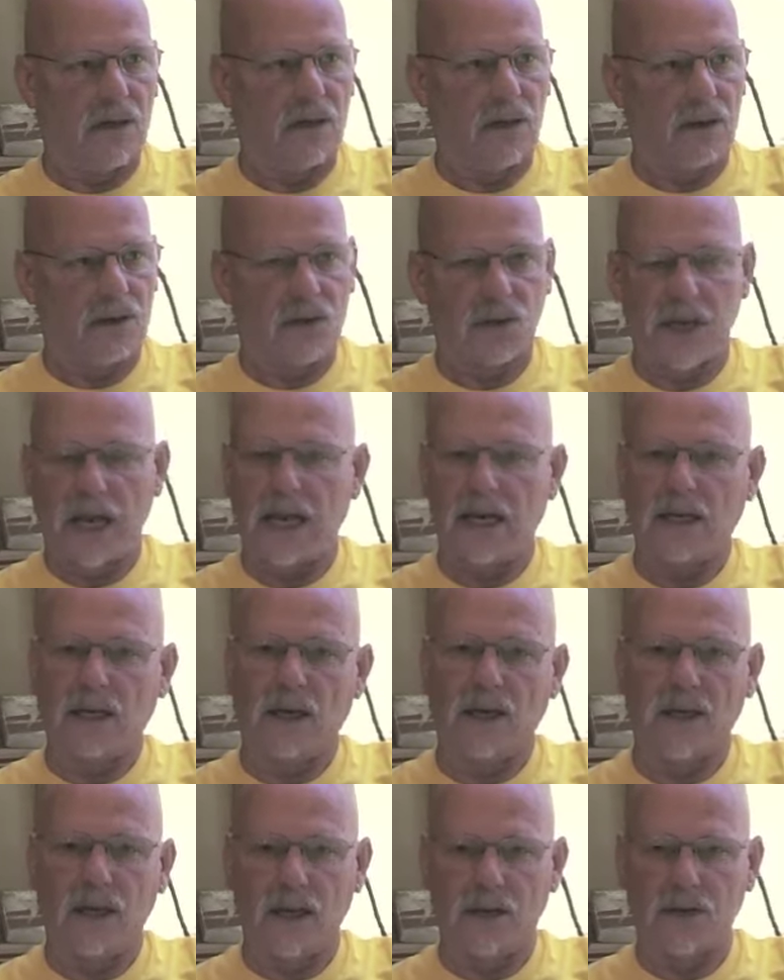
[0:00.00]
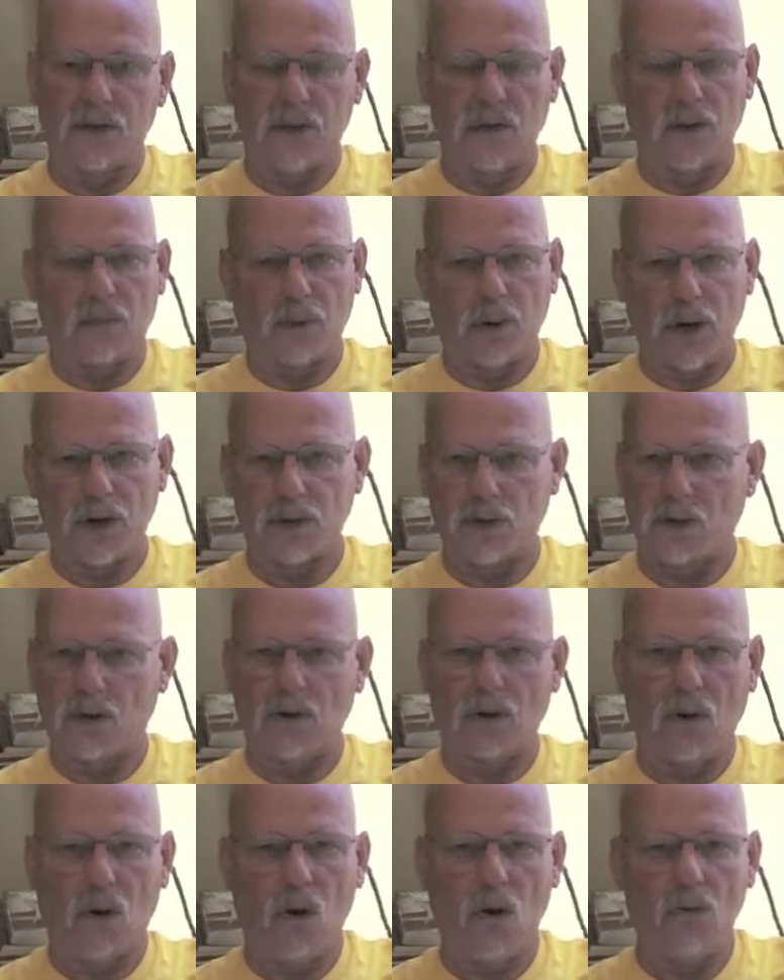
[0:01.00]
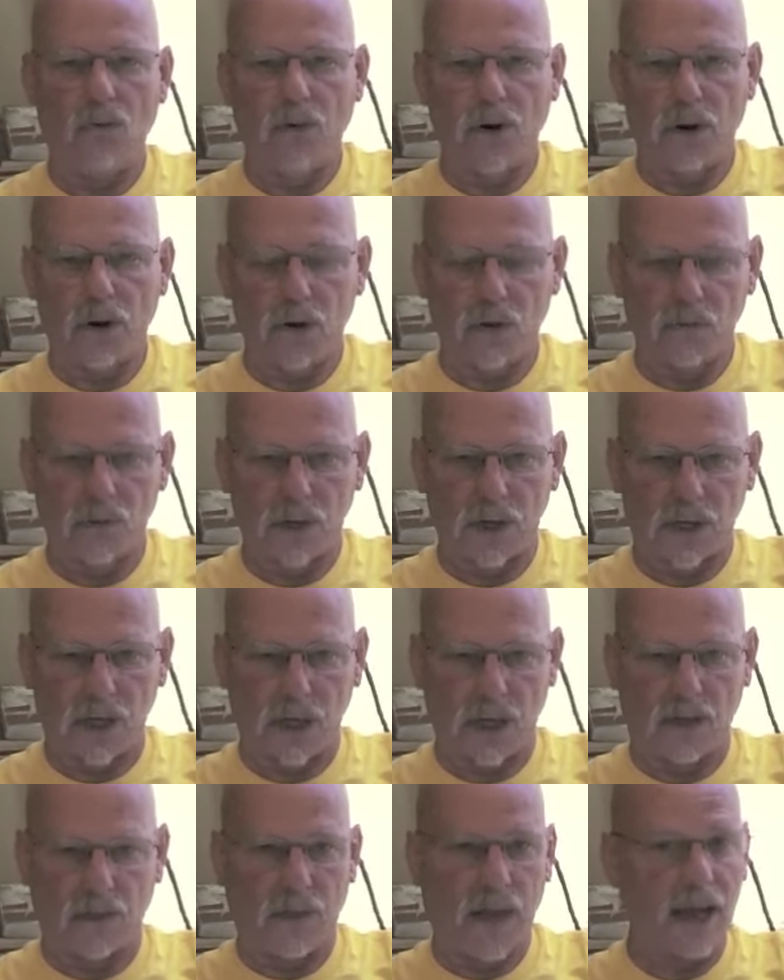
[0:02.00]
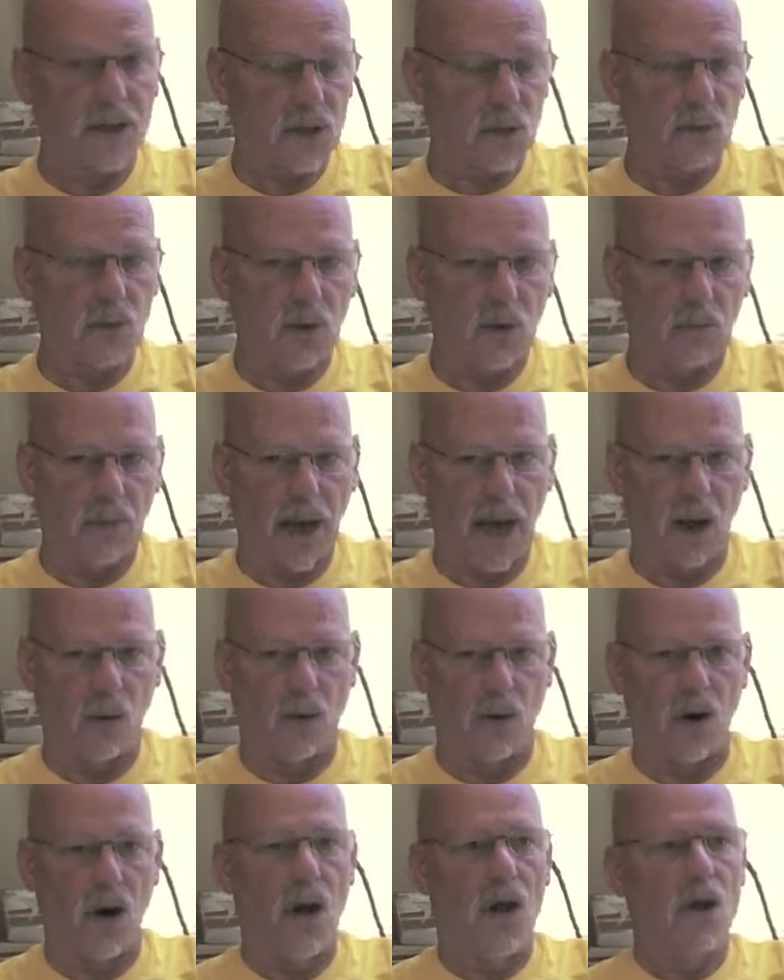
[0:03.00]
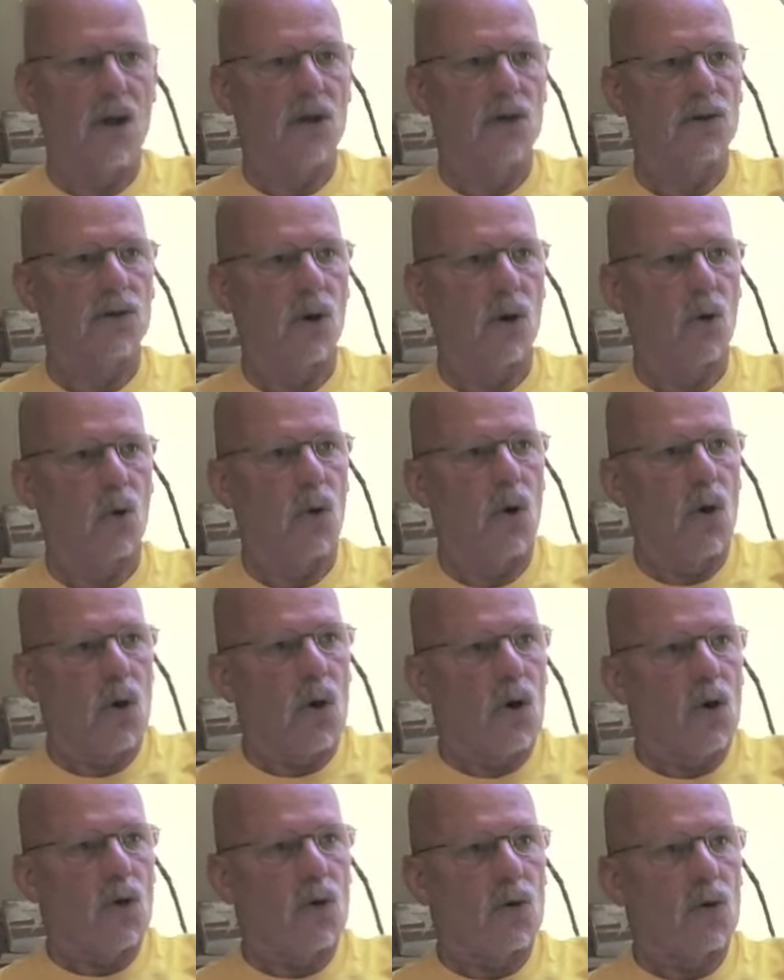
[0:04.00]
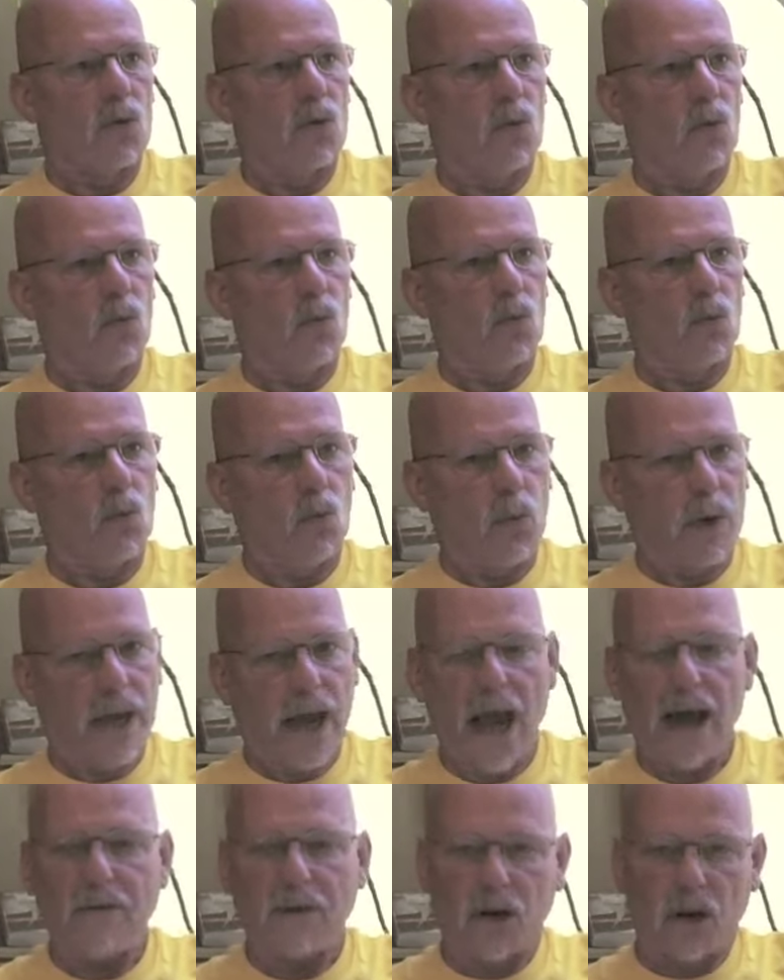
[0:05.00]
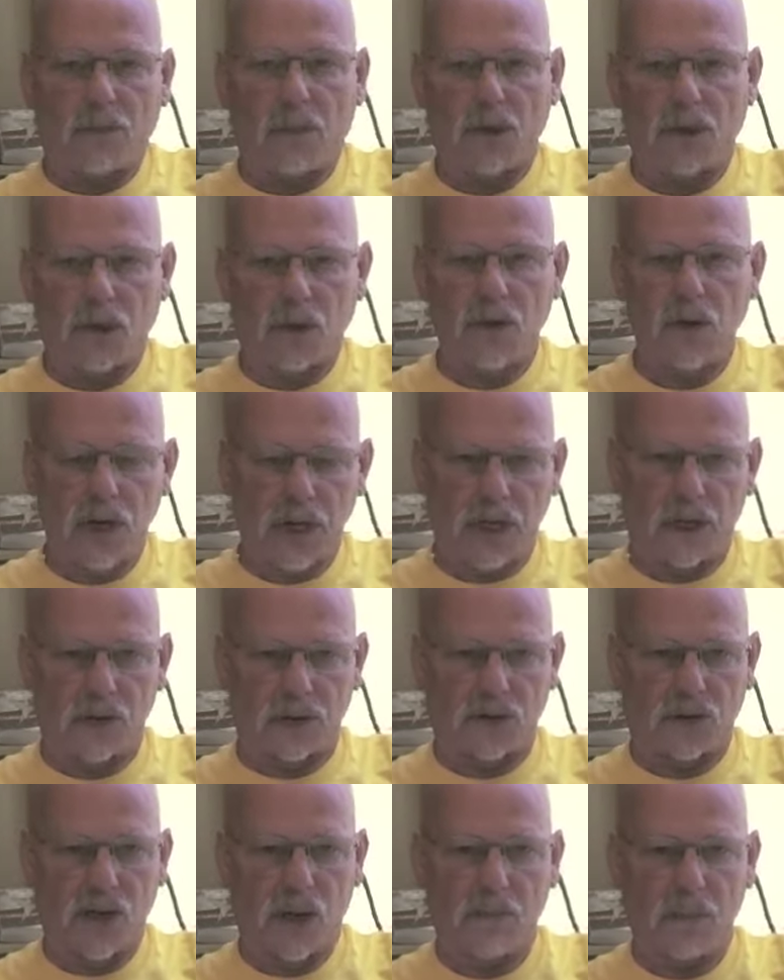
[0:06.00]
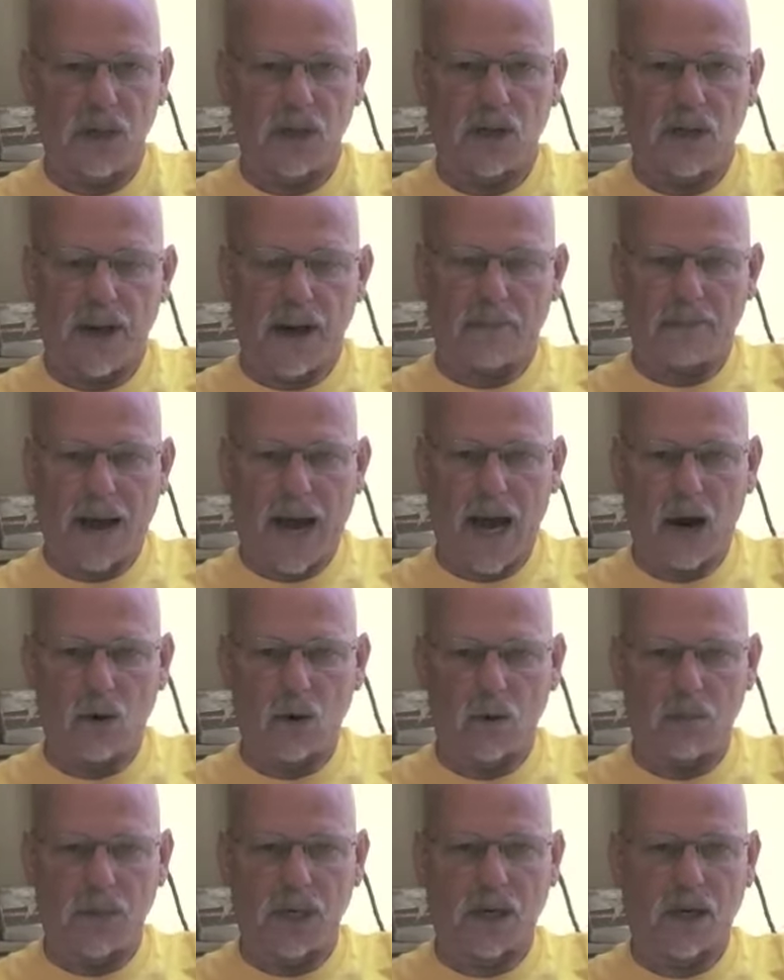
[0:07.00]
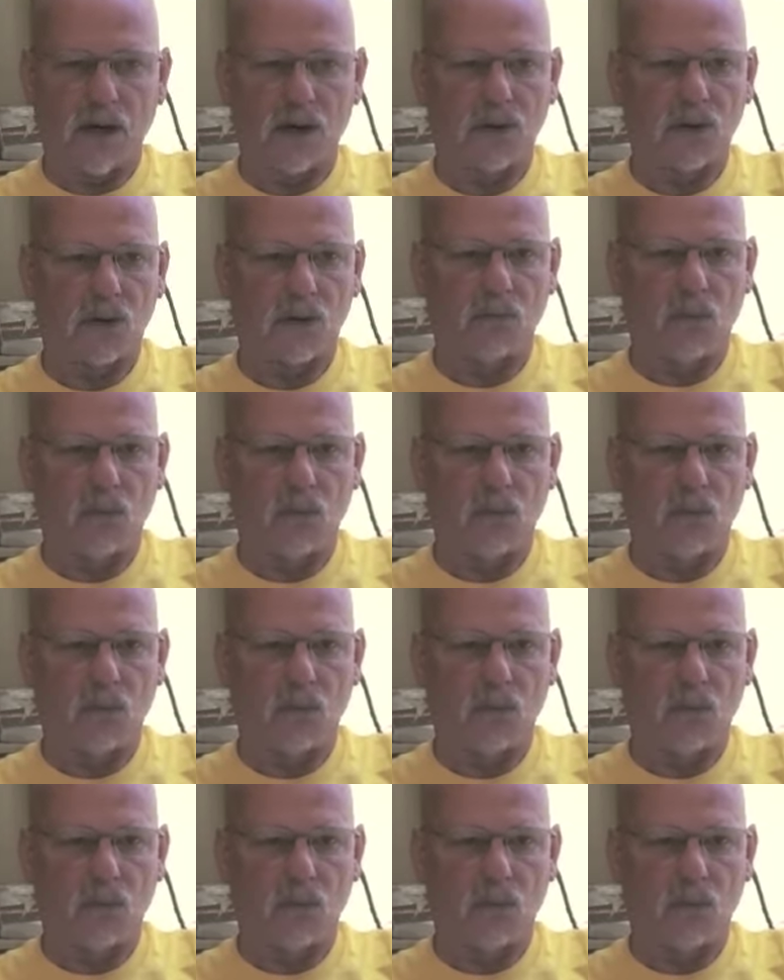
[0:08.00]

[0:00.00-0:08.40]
standing against the oppressor over and over again. That's real power. So we have an opportunity to step into that power, because the